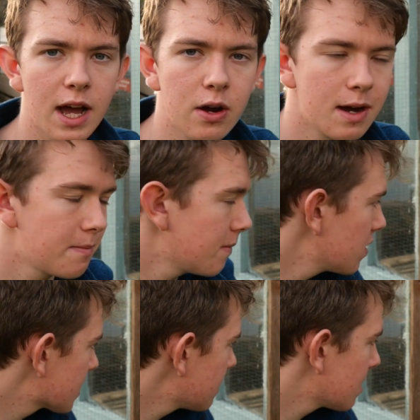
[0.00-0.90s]

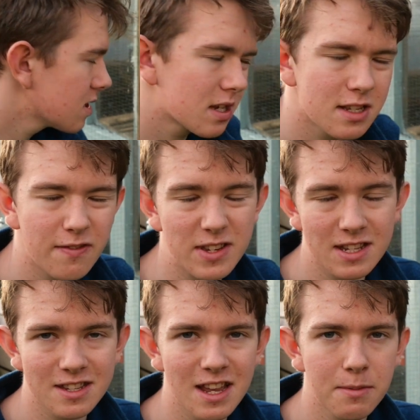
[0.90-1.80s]
if it's
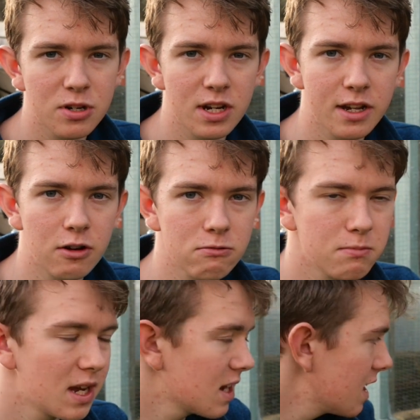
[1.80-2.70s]
exceptionally cold,
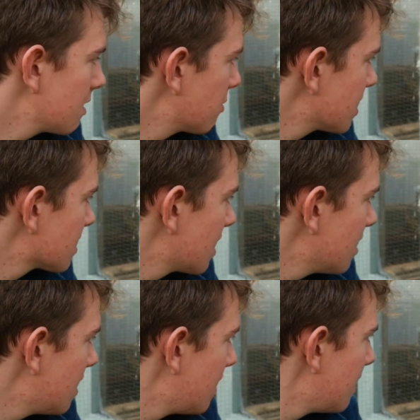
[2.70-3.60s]
mainly in winter.